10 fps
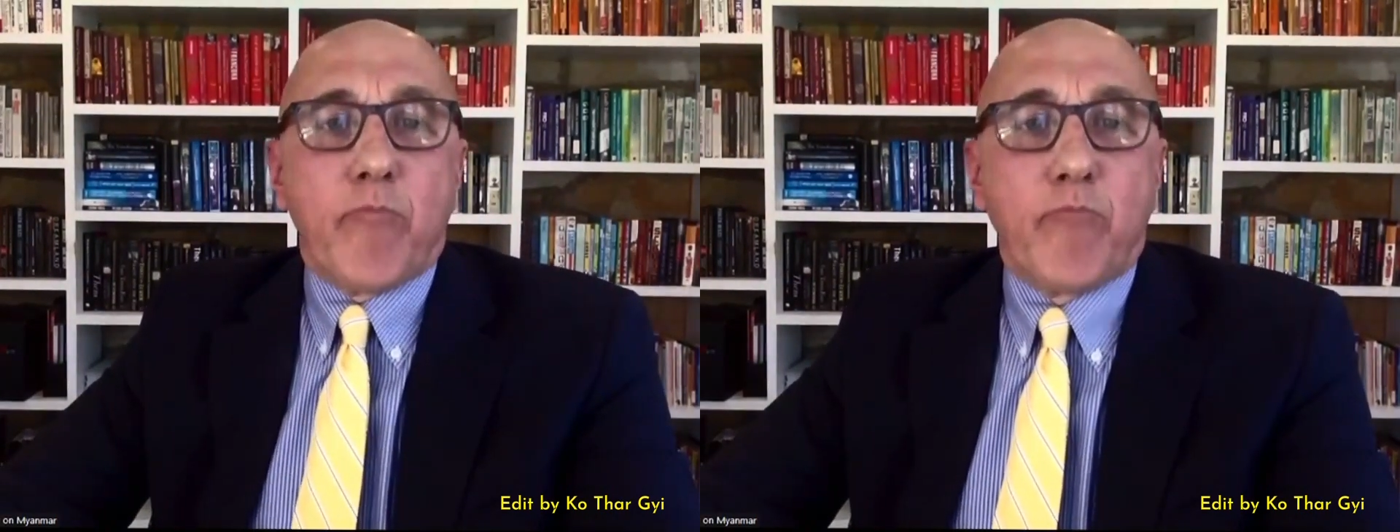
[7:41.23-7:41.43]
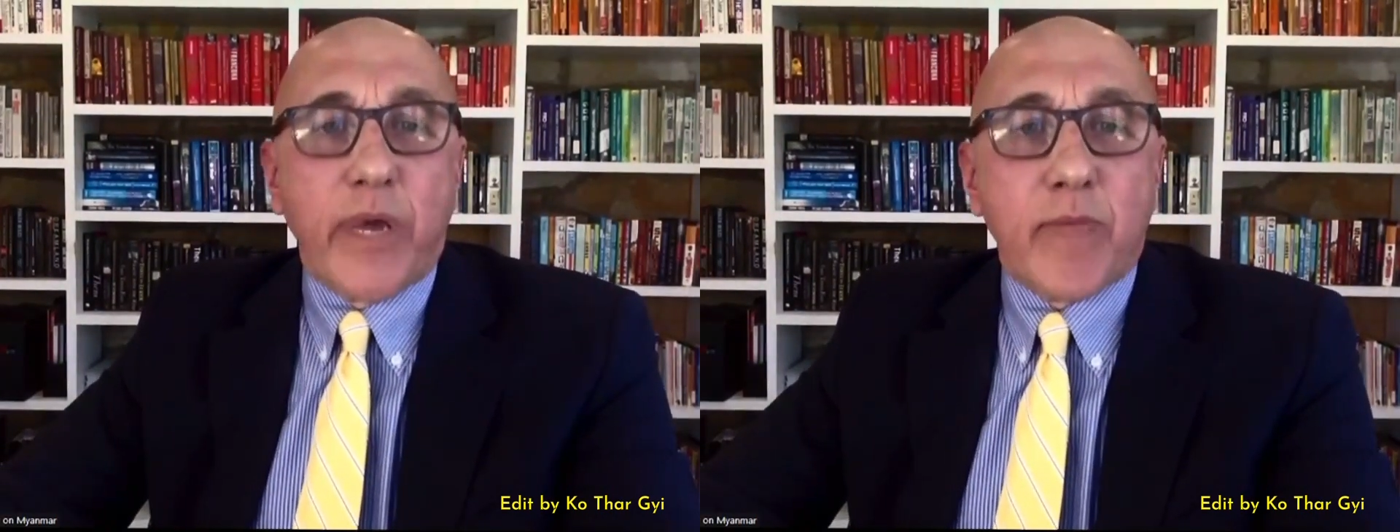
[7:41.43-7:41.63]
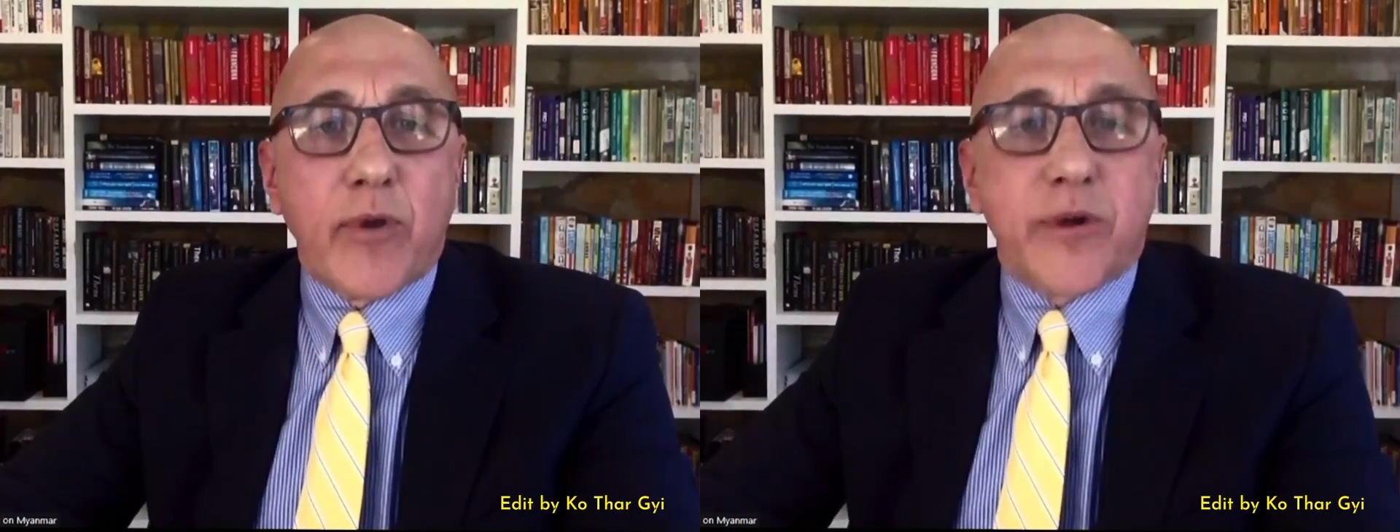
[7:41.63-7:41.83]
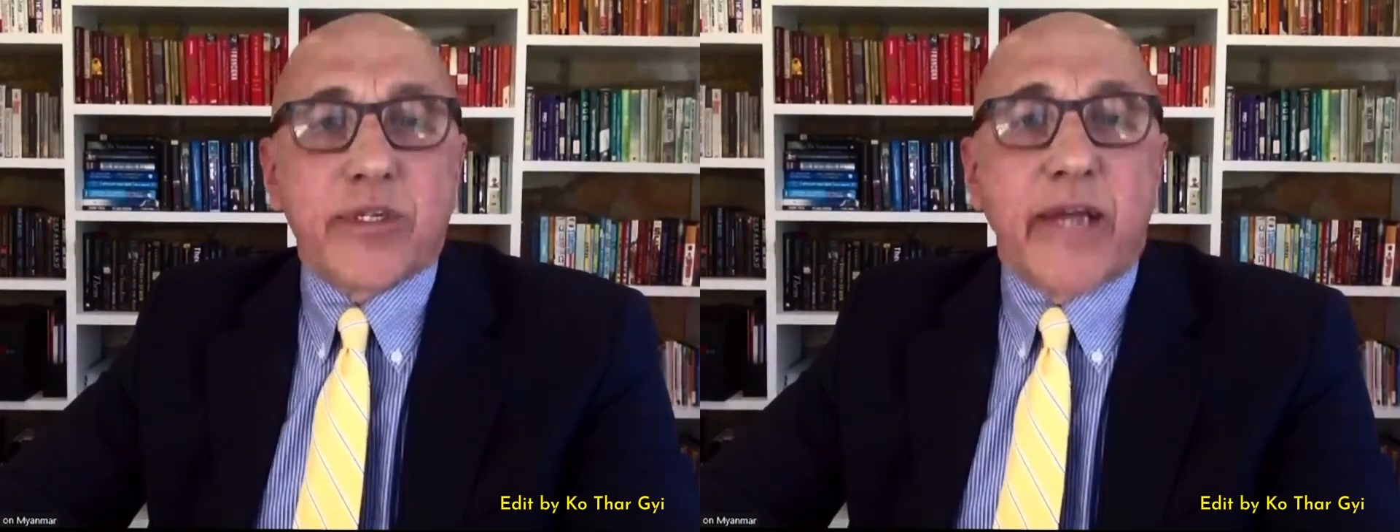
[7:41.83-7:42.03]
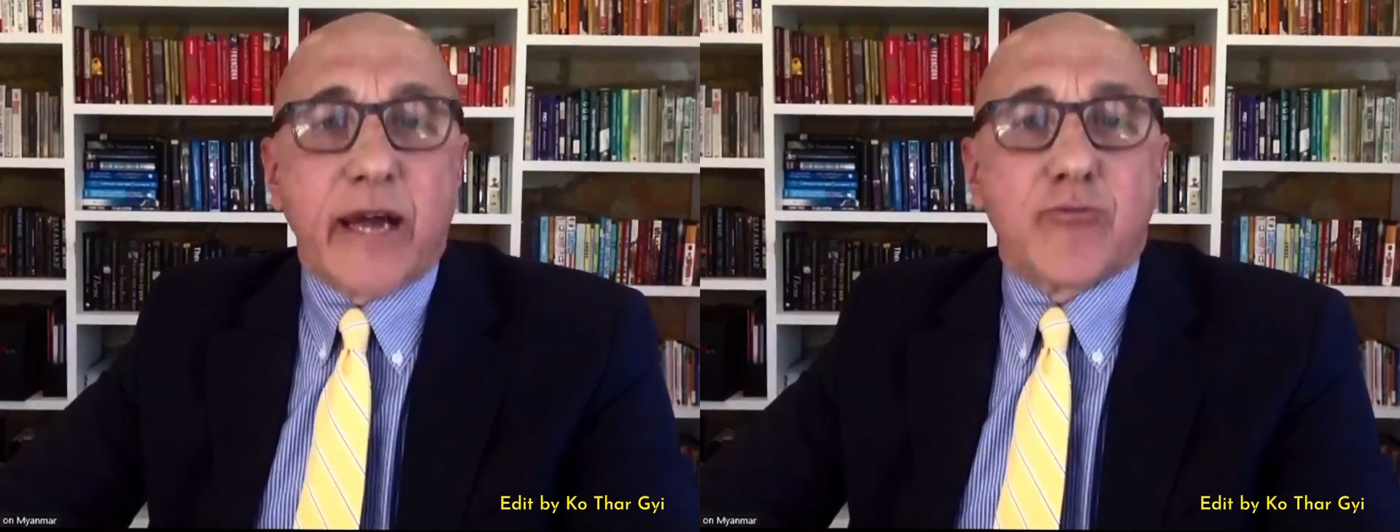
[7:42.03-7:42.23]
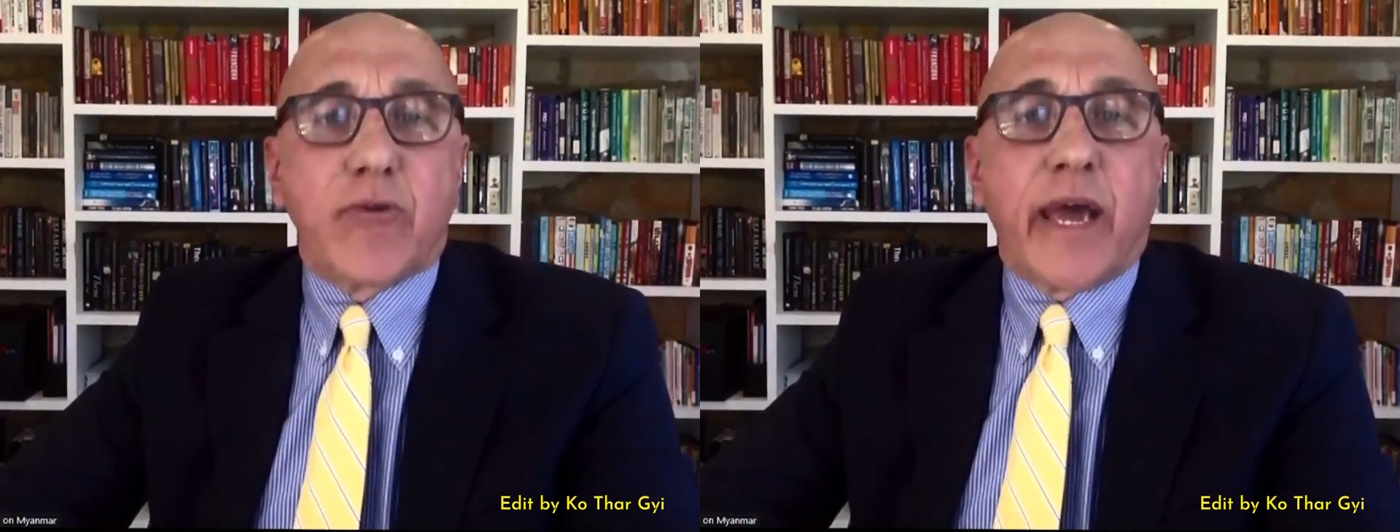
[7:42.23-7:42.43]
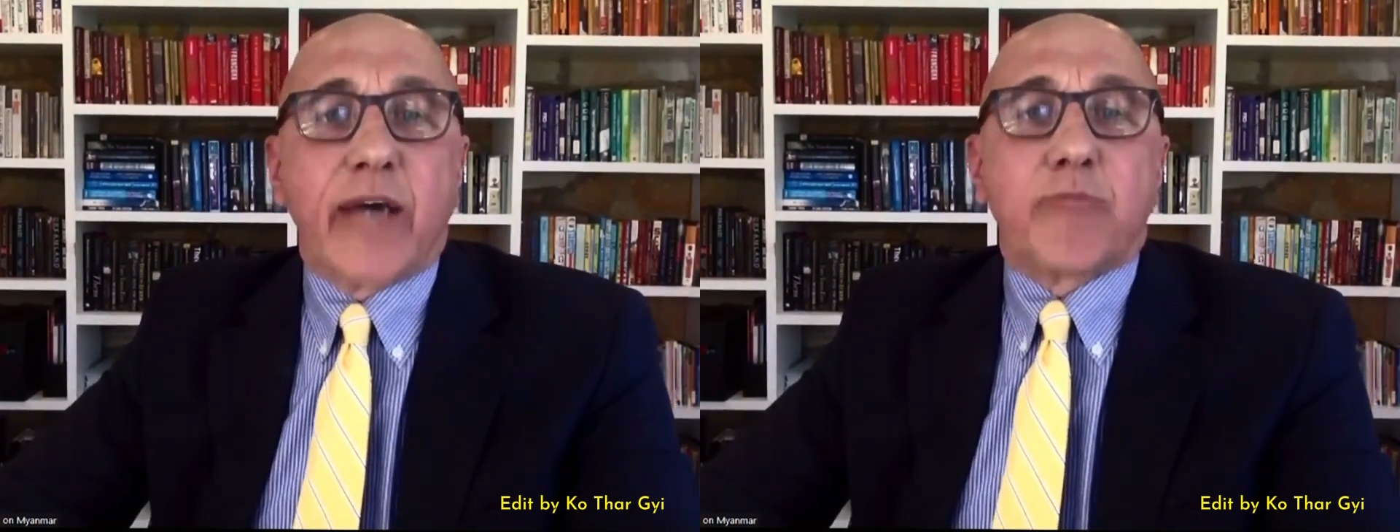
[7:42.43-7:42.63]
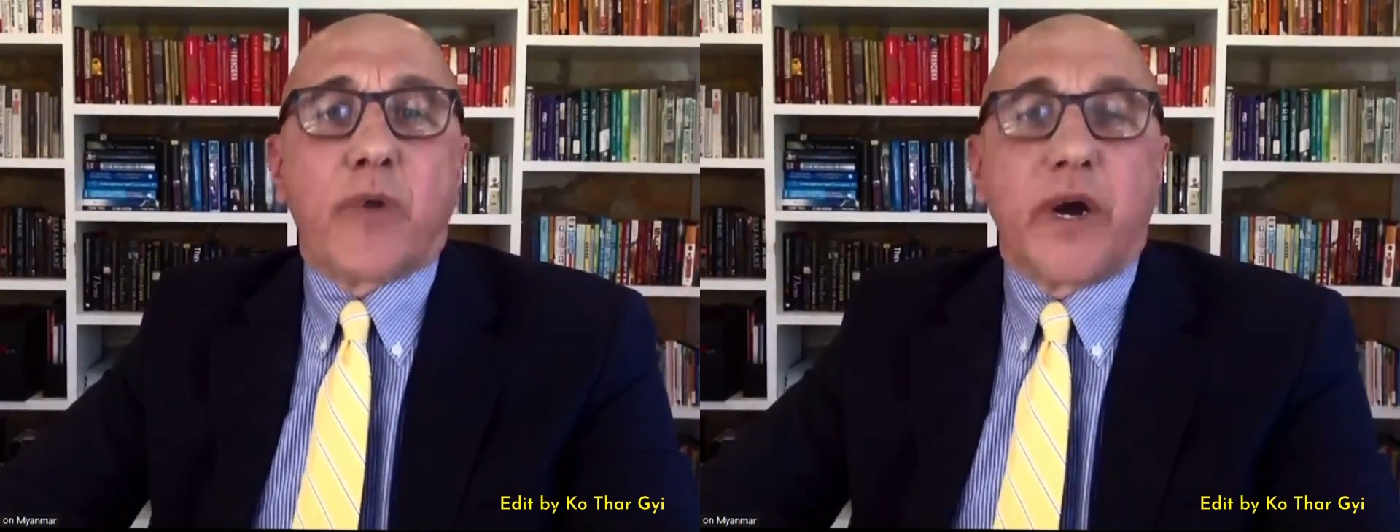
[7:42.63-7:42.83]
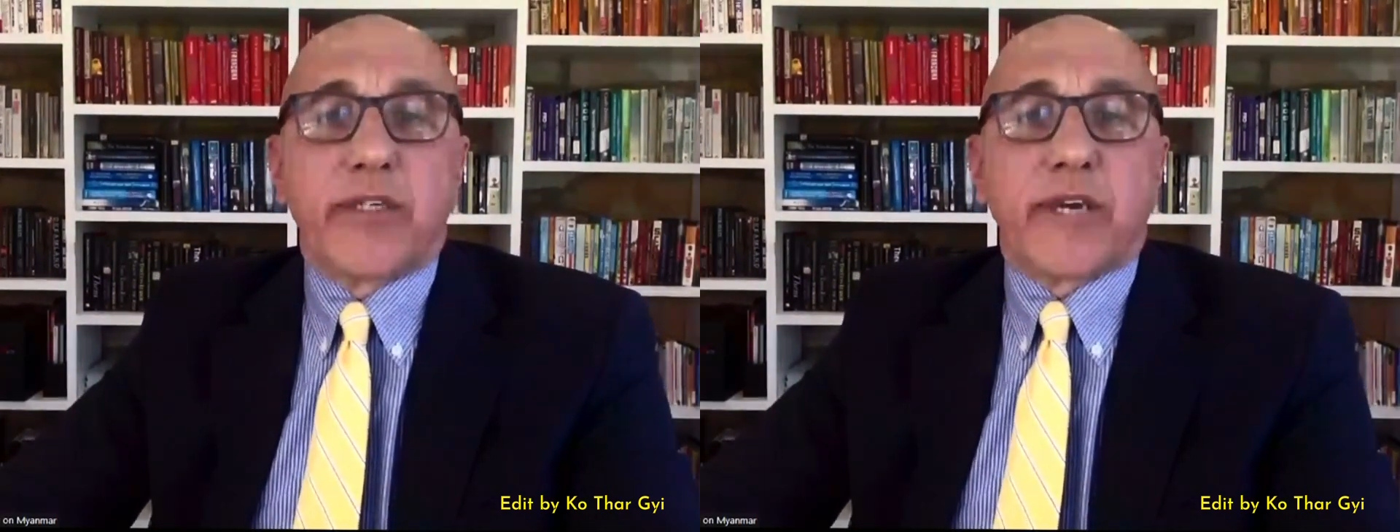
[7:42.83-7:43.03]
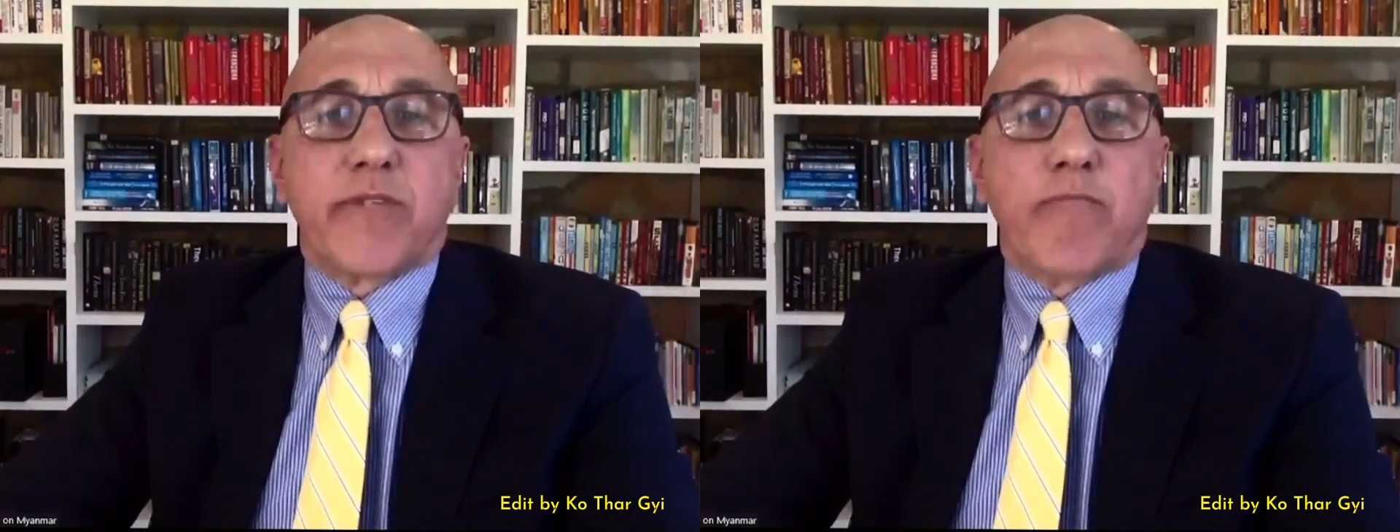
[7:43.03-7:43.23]
Myanmar's natural gas
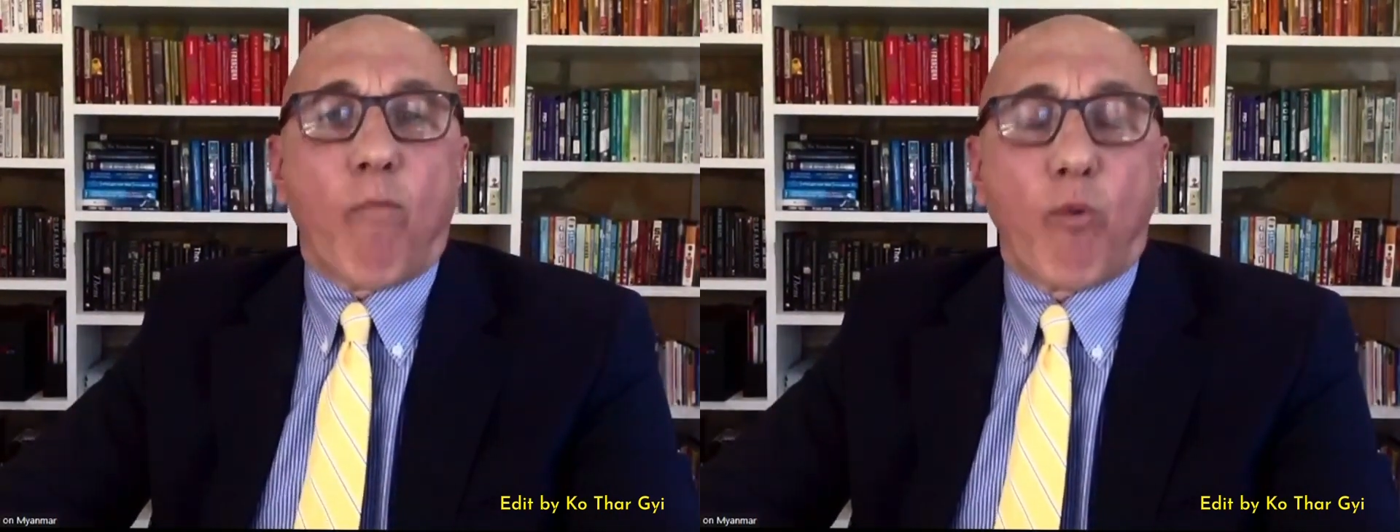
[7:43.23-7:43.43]
projects